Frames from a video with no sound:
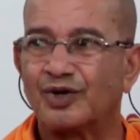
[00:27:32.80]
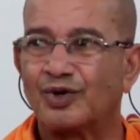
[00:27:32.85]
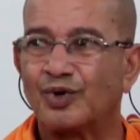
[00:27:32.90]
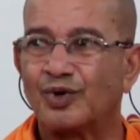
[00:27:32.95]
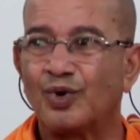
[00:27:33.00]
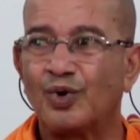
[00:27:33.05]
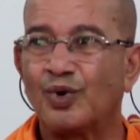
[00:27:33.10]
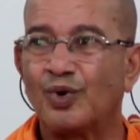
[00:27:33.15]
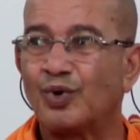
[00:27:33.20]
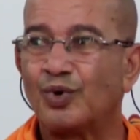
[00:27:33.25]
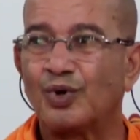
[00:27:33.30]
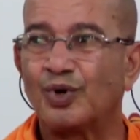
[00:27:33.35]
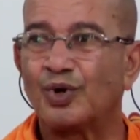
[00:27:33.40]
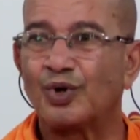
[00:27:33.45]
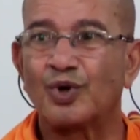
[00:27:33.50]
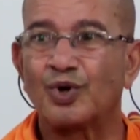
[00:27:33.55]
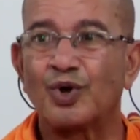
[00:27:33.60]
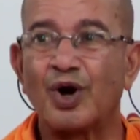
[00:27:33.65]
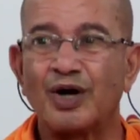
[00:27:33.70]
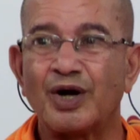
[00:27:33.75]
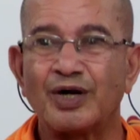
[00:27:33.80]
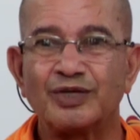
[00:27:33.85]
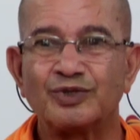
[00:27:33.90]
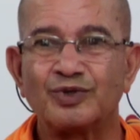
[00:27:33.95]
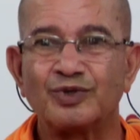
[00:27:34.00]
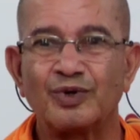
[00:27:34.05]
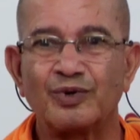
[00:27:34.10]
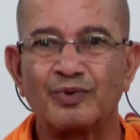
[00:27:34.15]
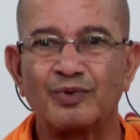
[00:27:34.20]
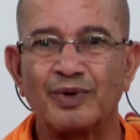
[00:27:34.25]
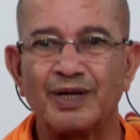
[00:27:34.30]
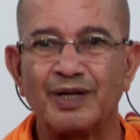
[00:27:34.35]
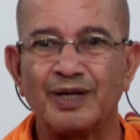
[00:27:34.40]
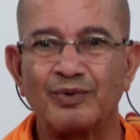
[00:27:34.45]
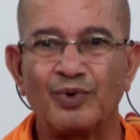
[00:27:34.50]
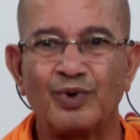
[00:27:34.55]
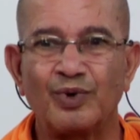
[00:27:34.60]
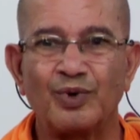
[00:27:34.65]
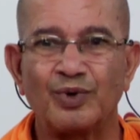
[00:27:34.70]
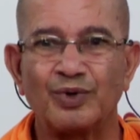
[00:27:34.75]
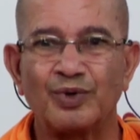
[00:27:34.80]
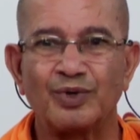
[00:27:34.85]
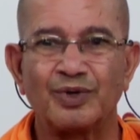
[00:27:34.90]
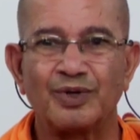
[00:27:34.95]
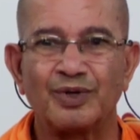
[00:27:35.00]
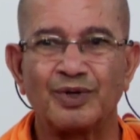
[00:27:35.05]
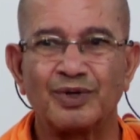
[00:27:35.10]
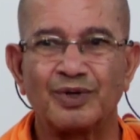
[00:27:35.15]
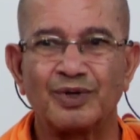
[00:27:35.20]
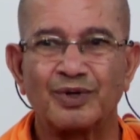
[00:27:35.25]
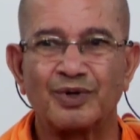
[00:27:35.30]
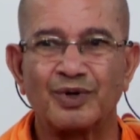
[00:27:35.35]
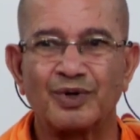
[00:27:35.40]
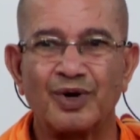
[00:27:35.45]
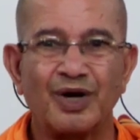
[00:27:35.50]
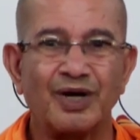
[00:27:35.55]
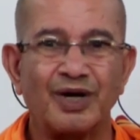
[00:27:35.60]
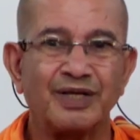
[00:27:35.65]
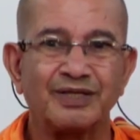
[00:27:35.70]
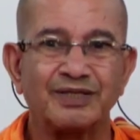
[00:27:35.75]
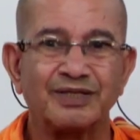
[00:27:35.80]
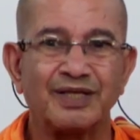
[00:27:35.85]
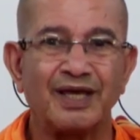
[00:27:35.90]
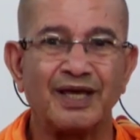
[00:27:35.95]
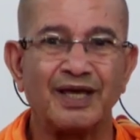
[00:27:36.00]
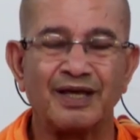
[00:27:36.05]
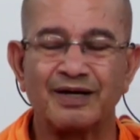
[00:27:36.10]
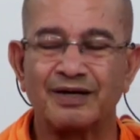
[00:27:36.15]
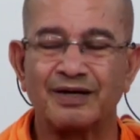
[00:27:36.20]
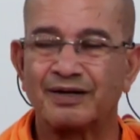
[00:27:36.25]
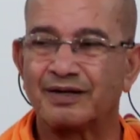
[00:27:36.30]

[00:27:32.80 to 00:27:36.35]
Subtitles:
oh, God is your very own, God is there.